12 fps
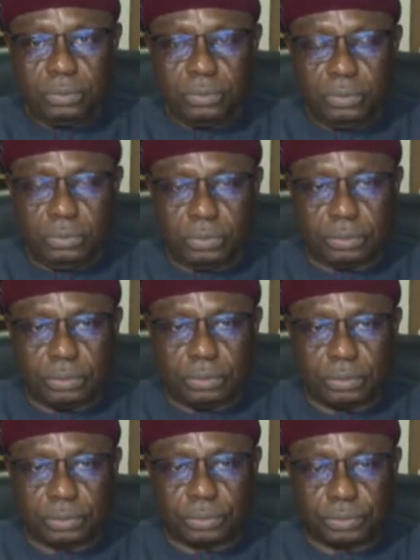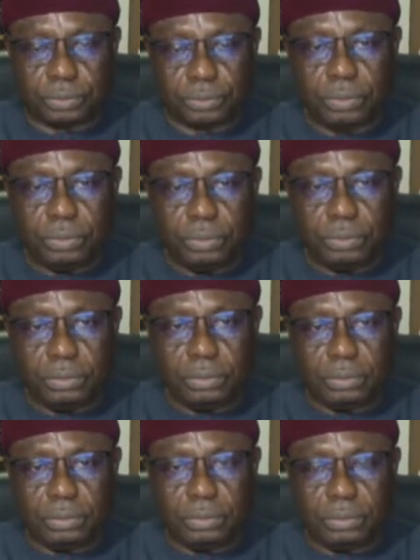
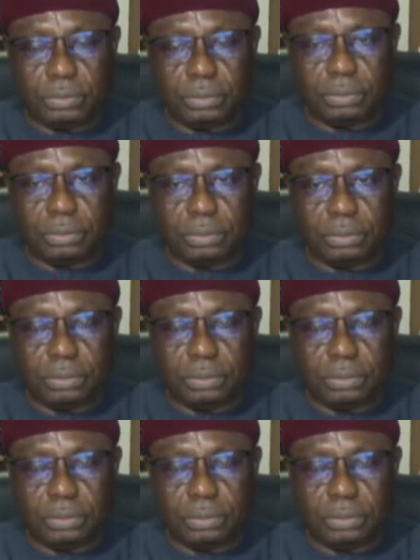No words are spoken by the person on screen.